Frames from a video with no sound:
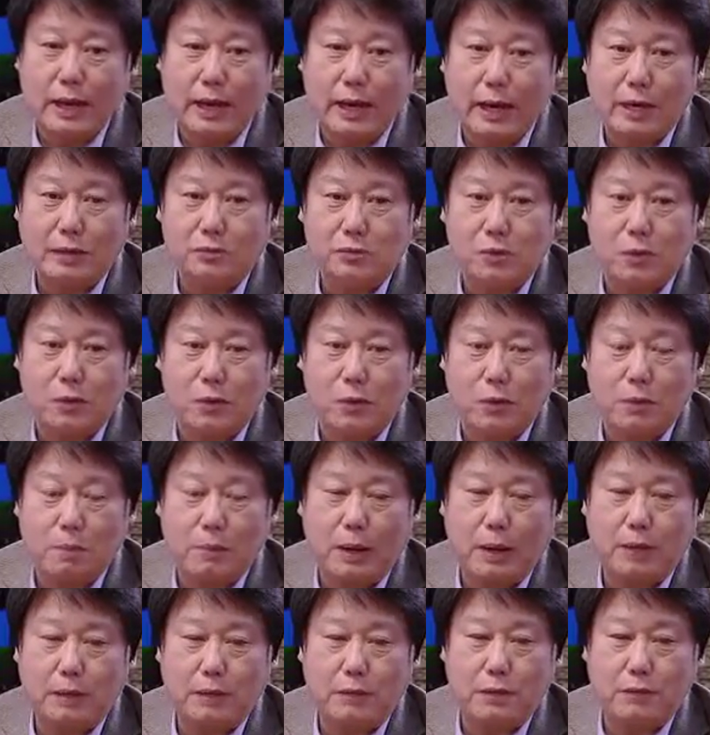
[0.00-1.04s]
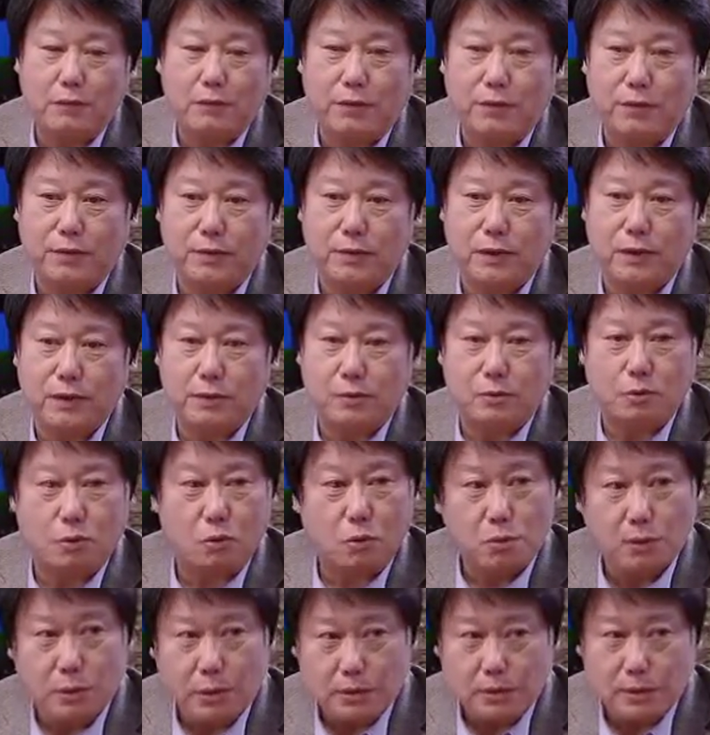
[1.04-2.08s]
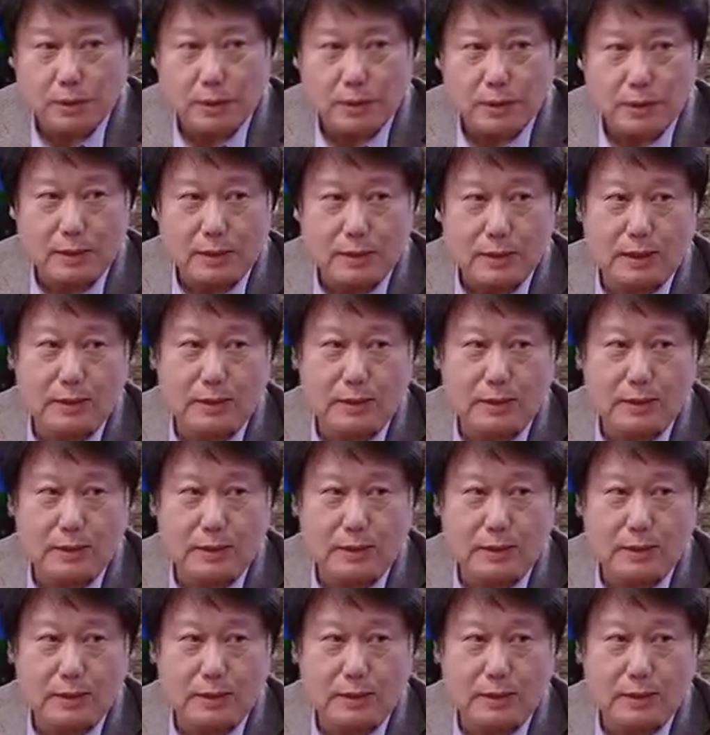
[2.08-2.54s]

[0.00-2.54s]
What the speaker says: Actually, we partner with School of Music.